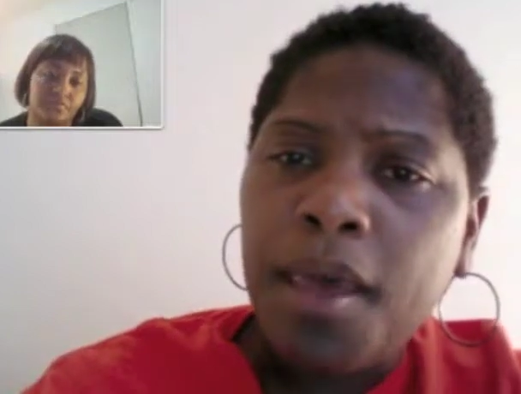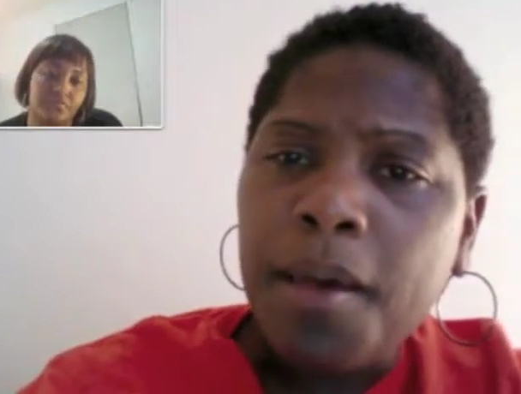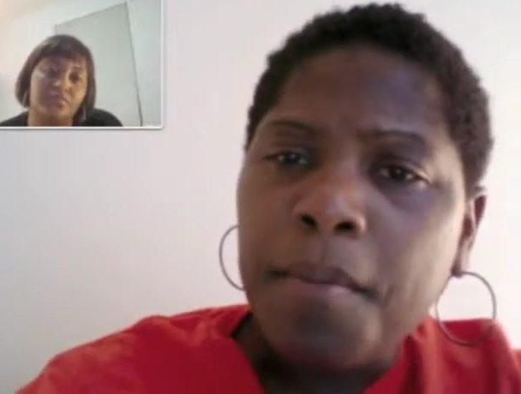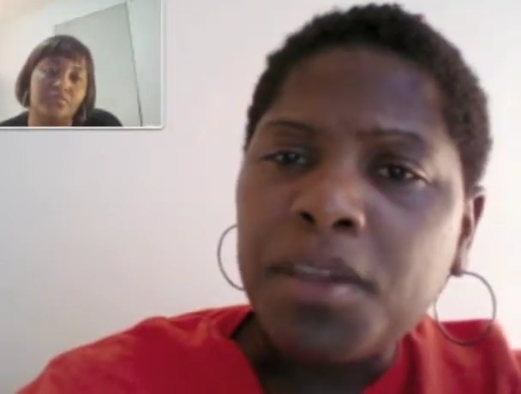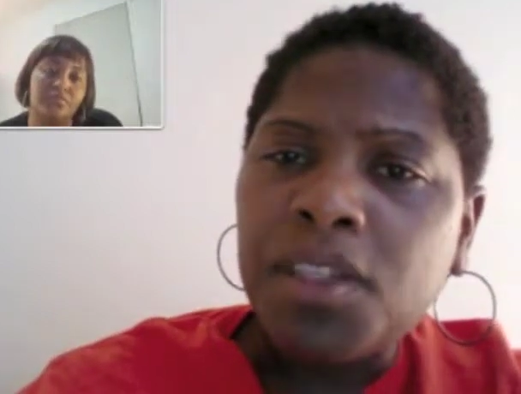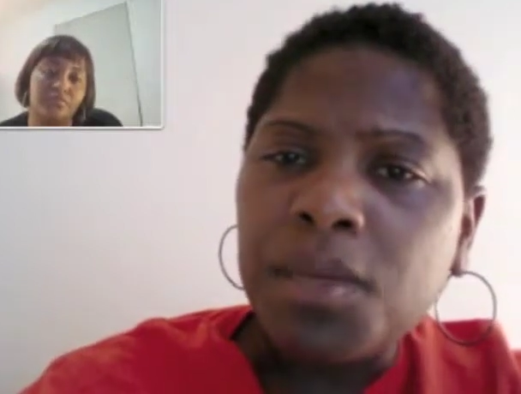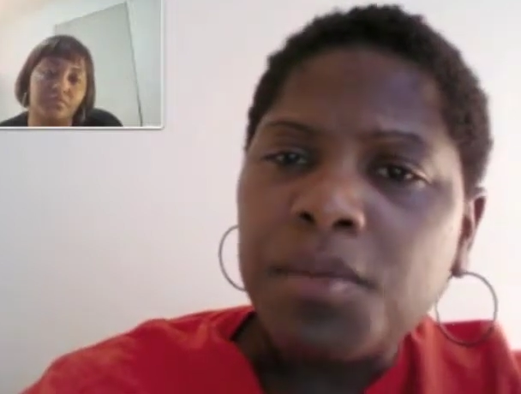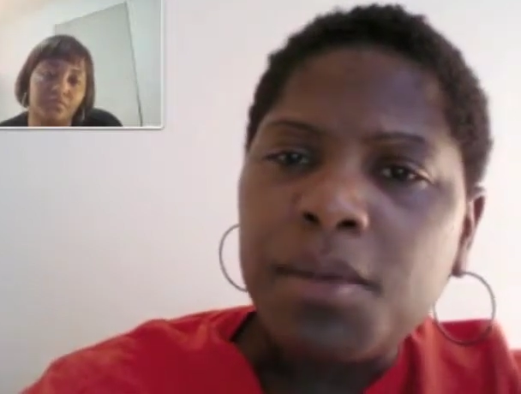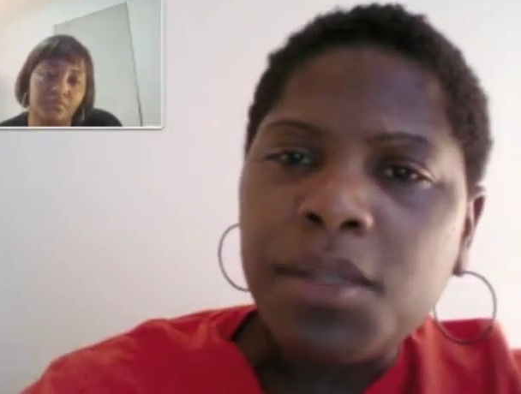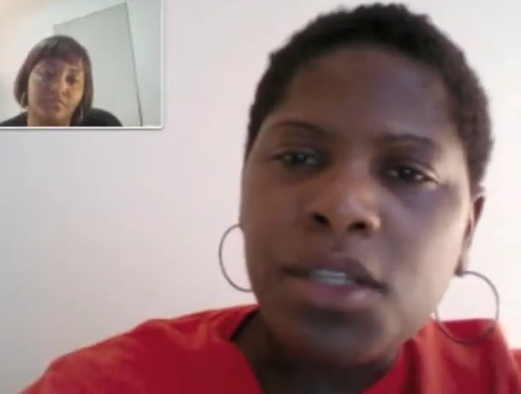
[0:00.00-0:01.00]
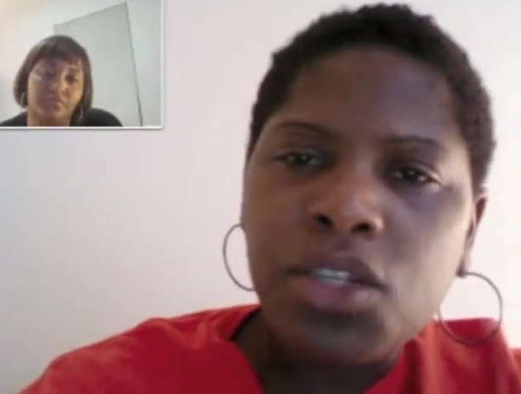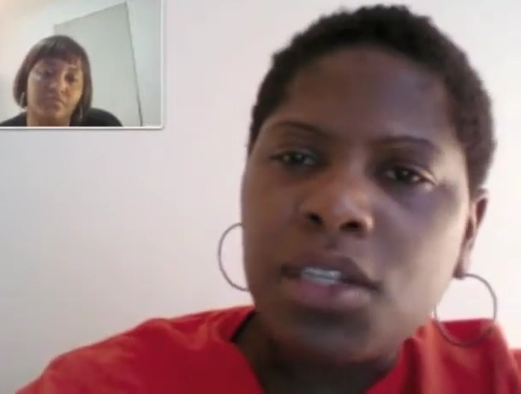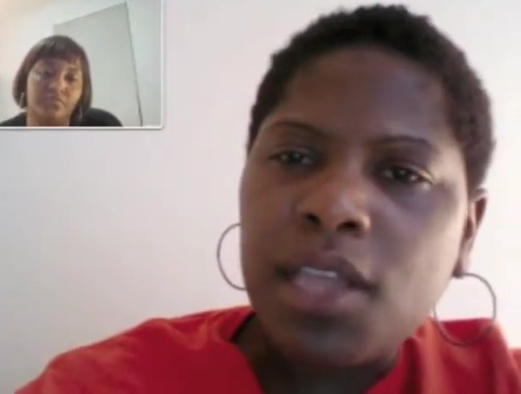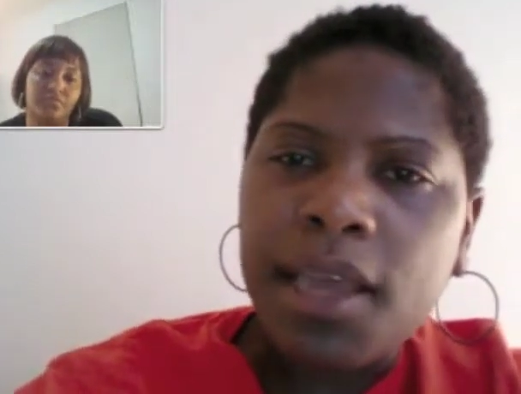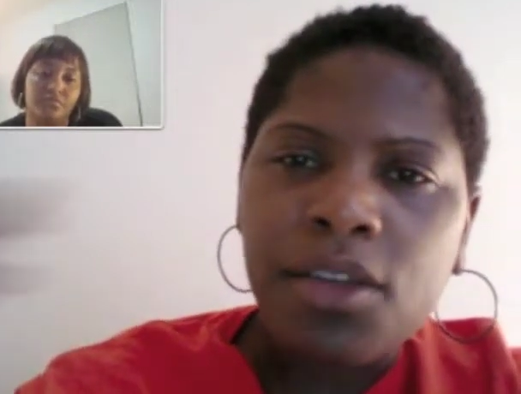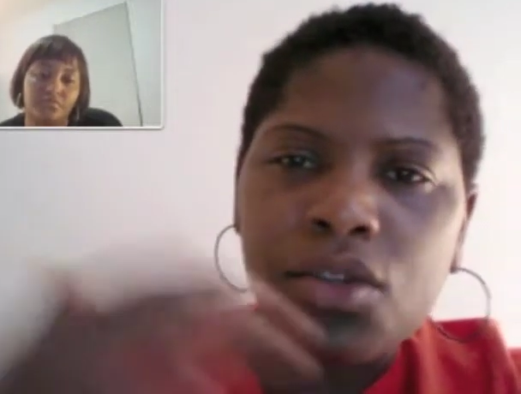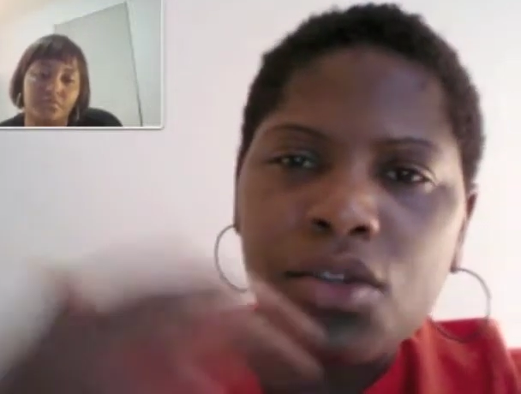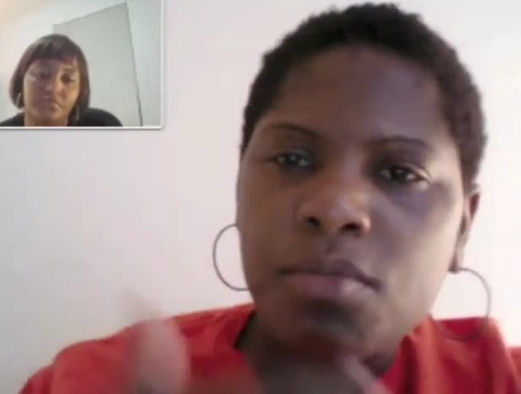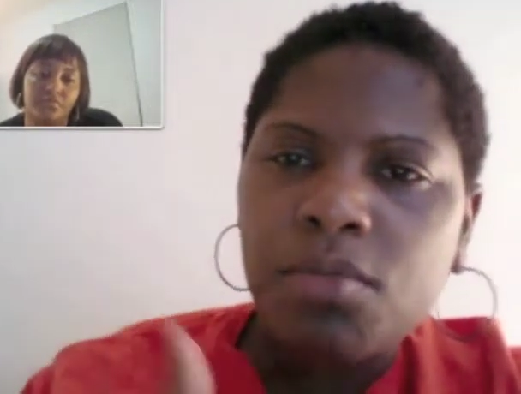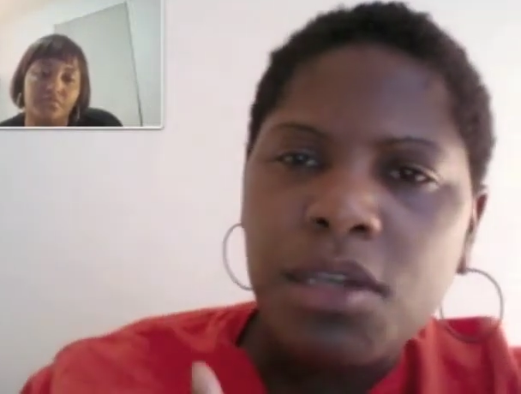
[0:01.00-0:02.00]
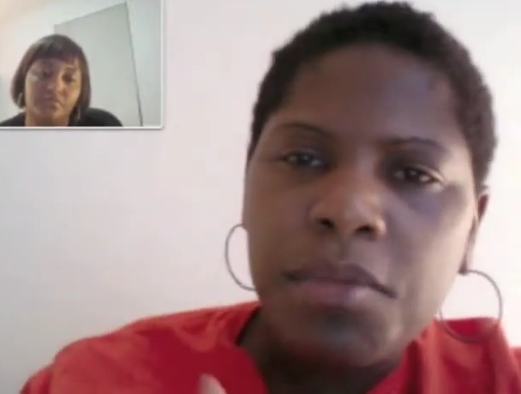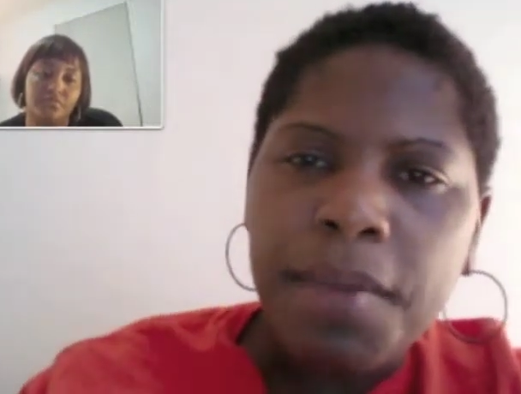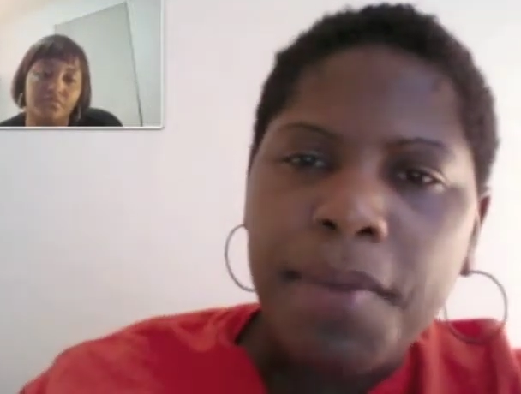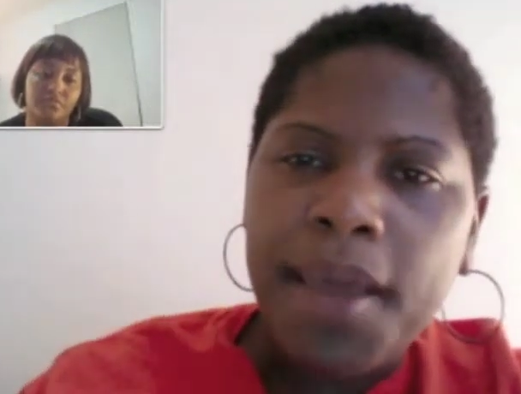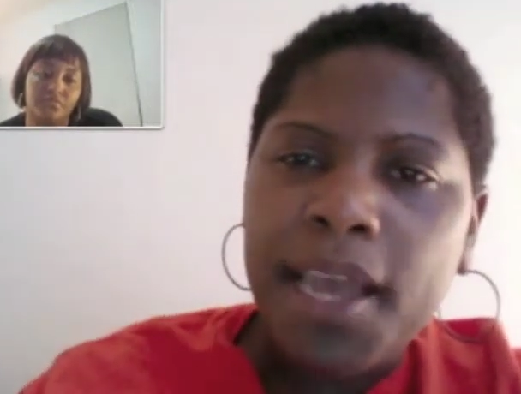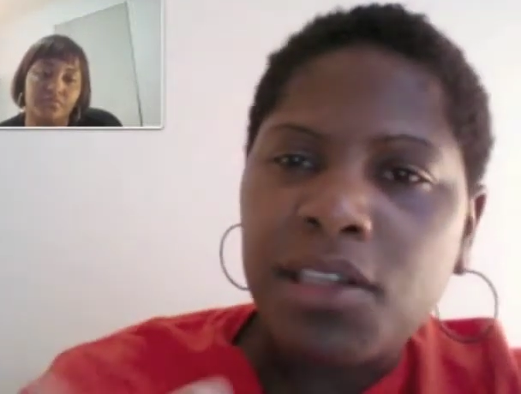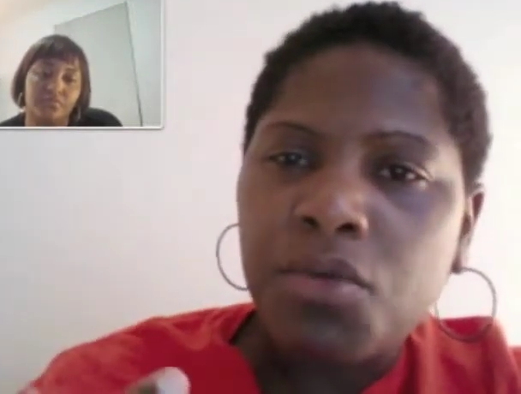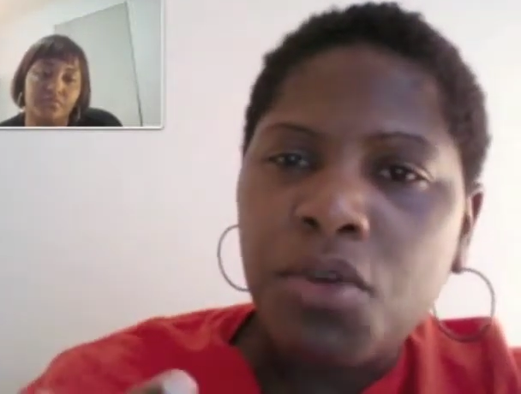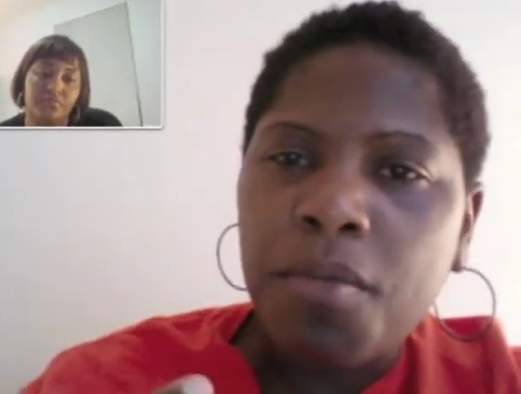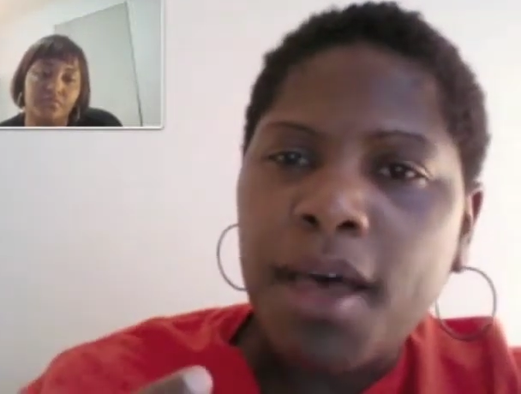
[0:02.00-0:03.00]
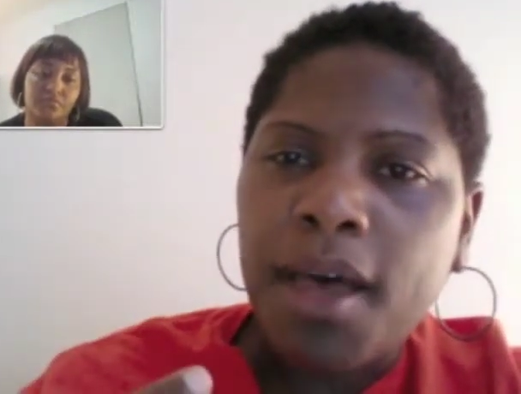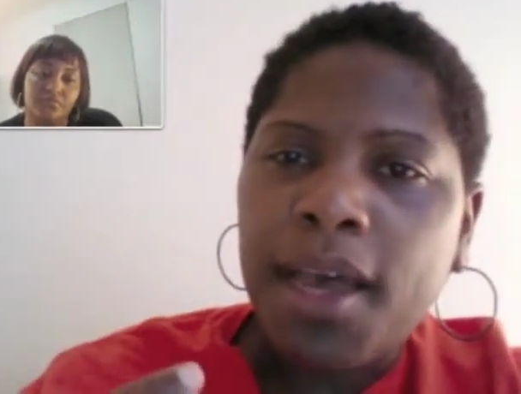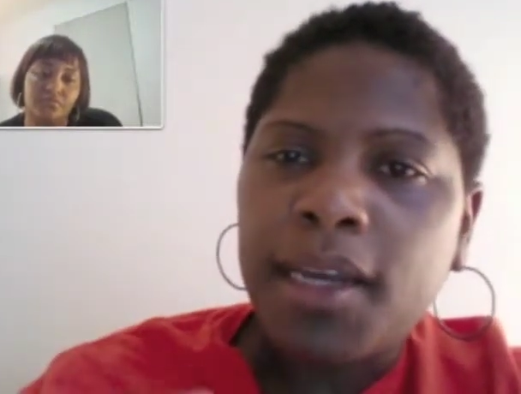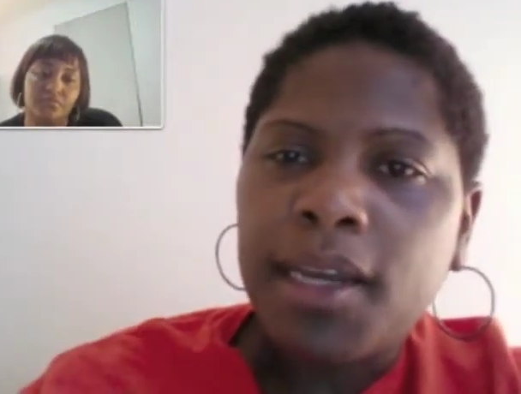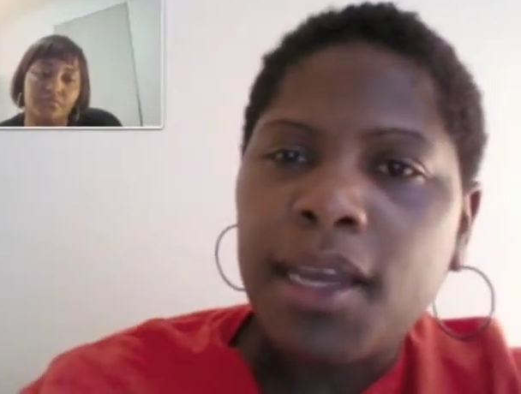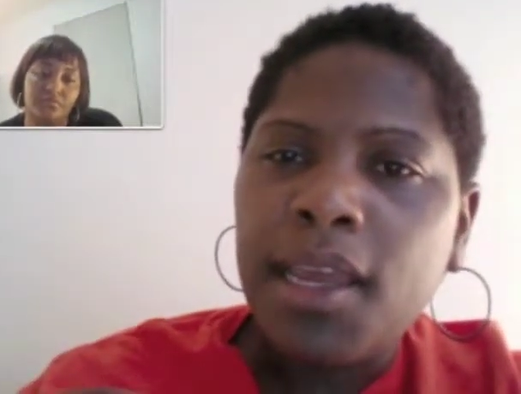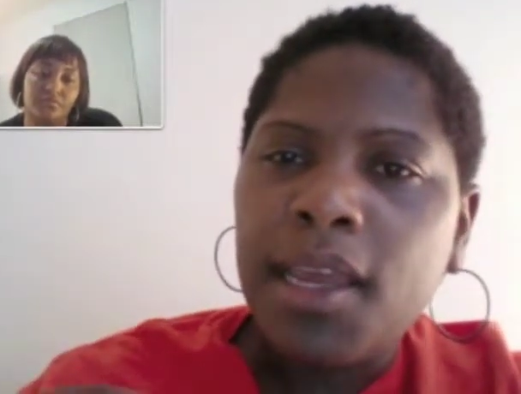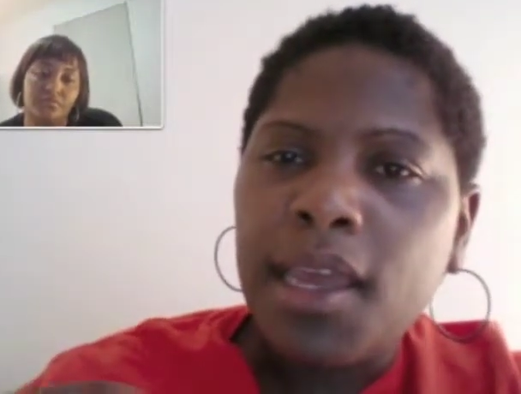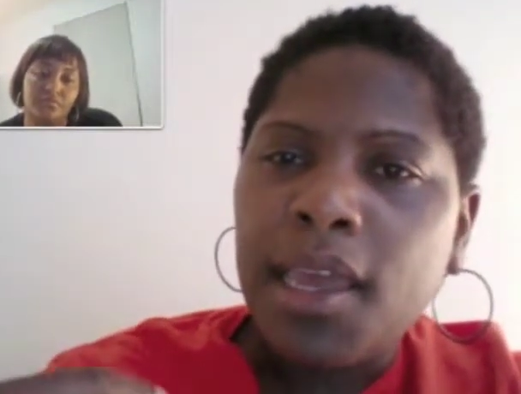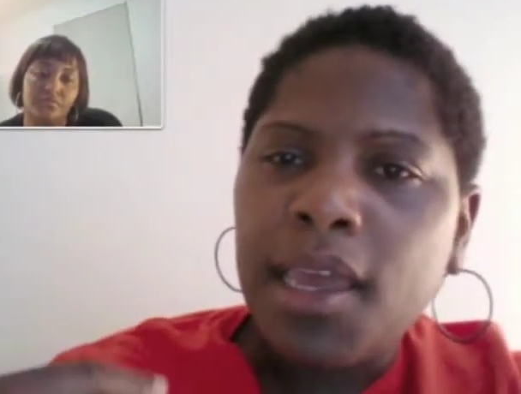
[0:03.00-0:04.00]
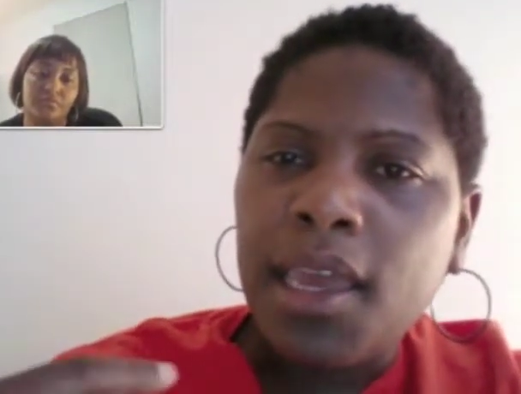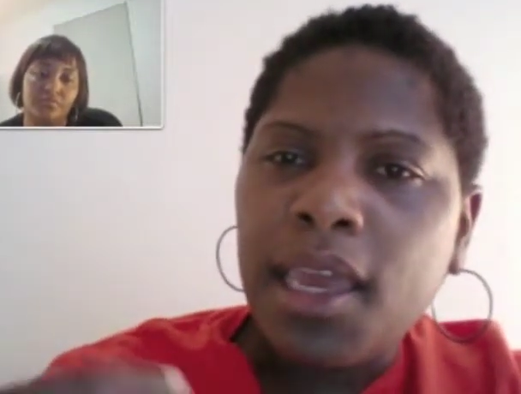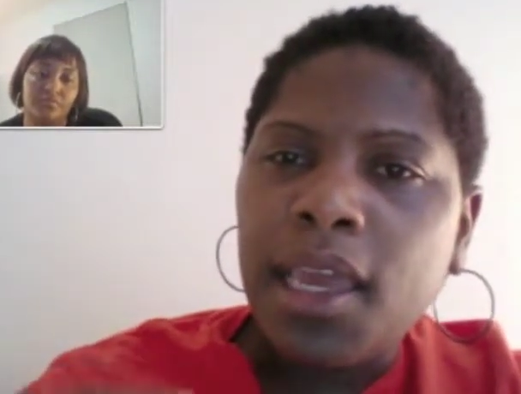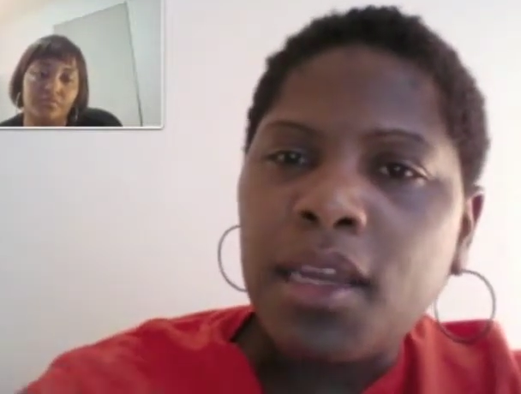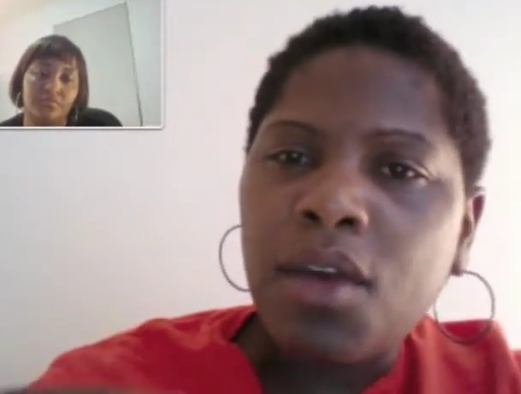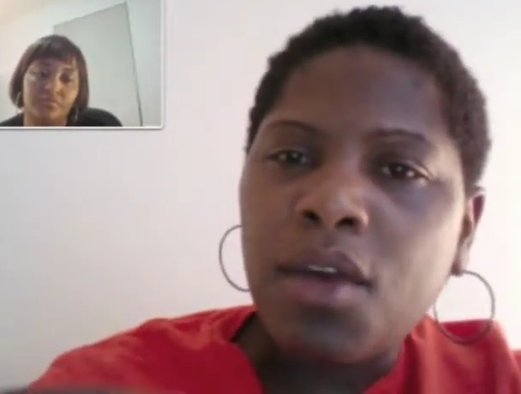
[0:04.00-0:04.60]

Speaker 1: Mm-hmm. But sometimes it's just like something that passes through your mind in